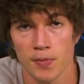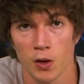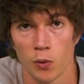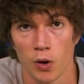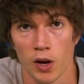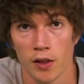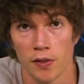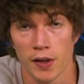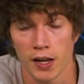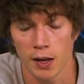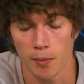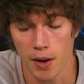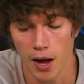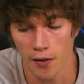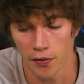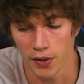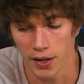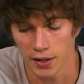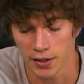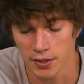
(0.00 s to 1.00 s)
What do you think
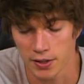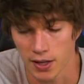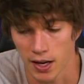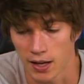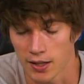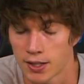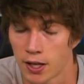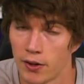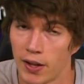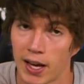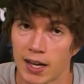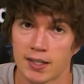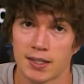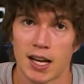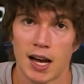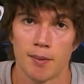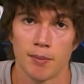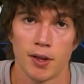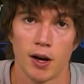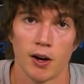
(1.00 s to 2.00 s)
about this? Until next
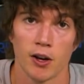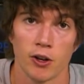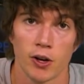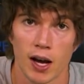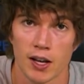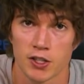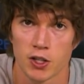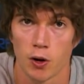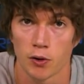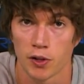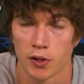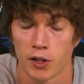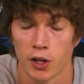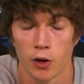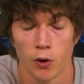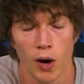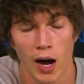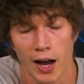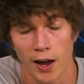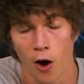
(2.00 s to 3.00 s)
time, though, you guys know what to
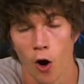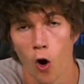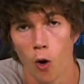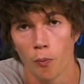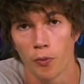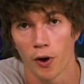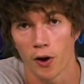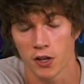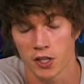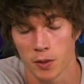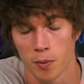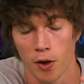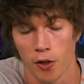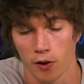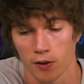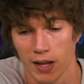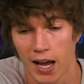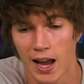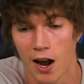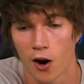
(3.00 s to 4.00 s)
do. I hope there are some
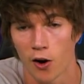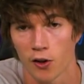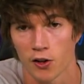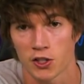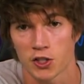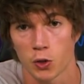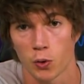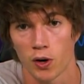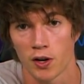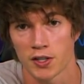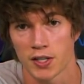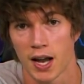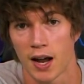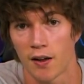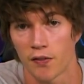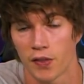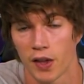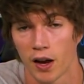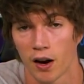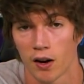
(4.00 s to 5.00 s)
other lighthearted stories
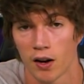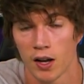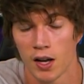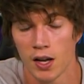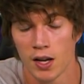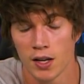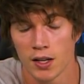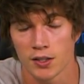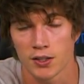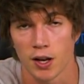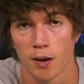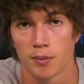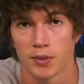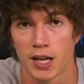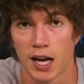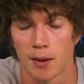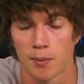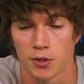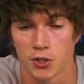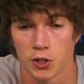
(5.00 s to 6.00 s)
out there
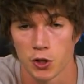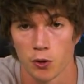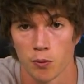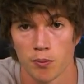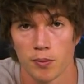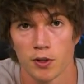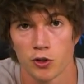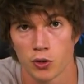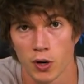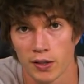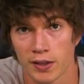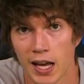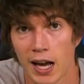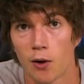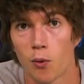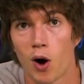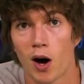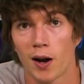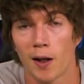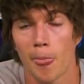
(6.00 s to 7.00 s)
sometime soon. Drink
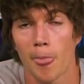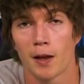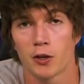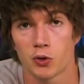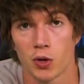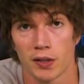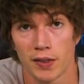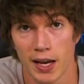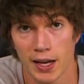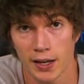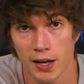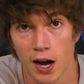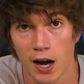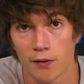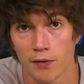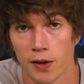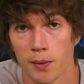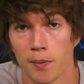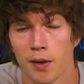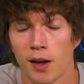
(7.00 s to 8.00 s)
that water. Drink that
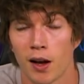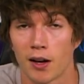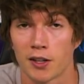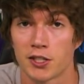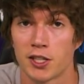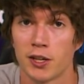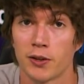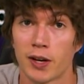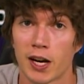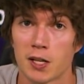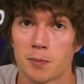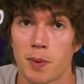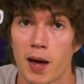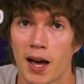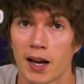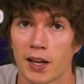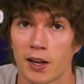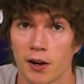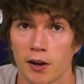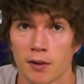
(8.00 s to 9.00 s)
coffee. I'll see you guys
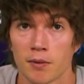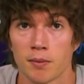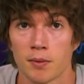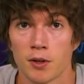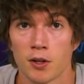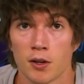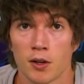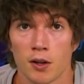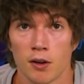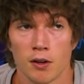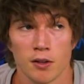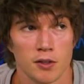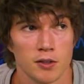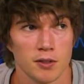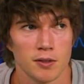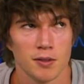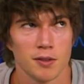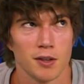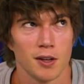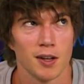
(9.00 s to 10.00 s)
back here.
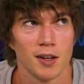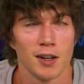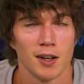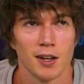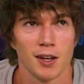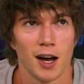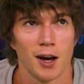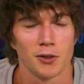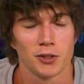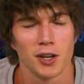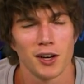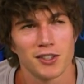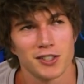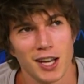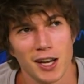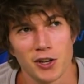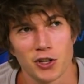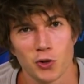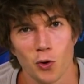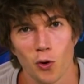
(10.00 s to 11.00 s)
I was going to
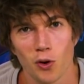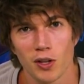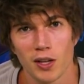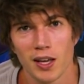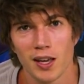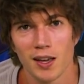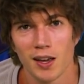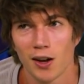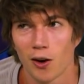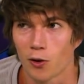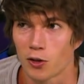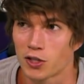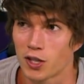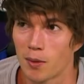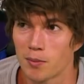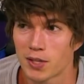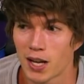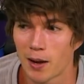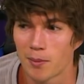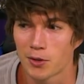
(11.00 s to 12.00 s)
say shortly or
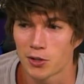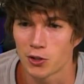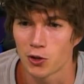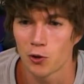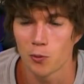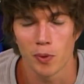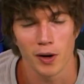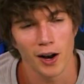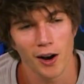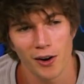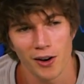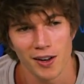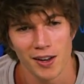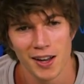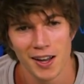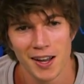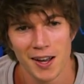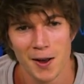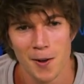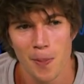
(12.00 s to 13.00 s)
sometime soon, but I'm
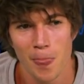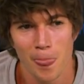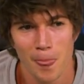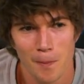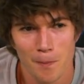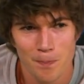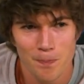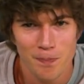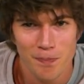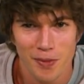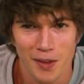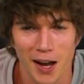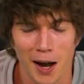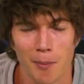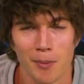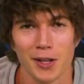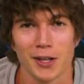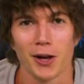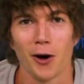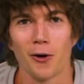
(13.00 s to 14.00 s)

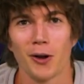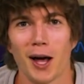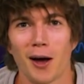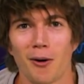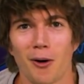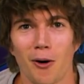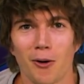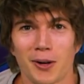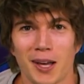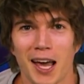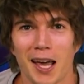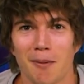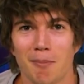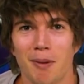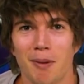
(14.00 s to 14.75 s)
going to go now. Okay,